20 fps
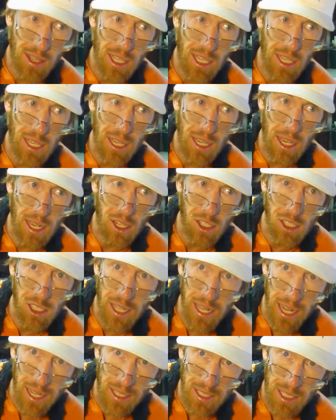the
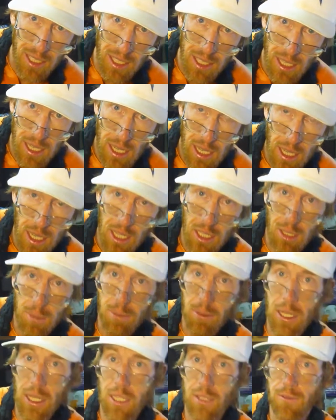internet is
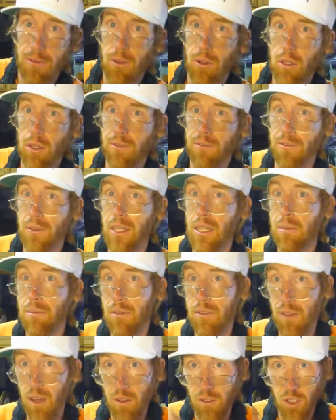a place for the
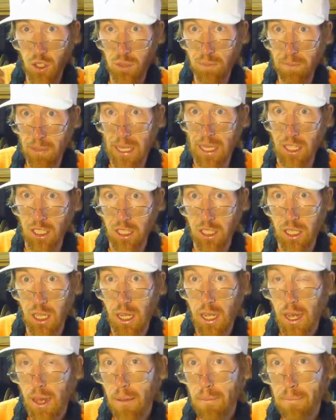freedom of speech,
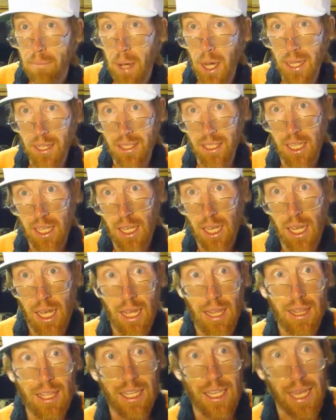but
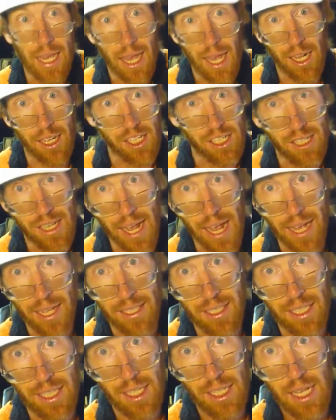the
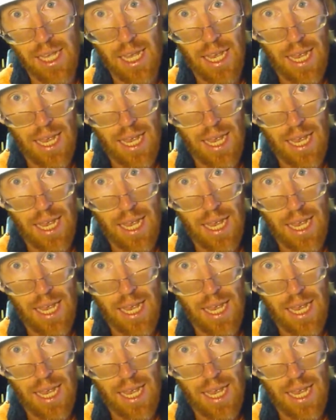internet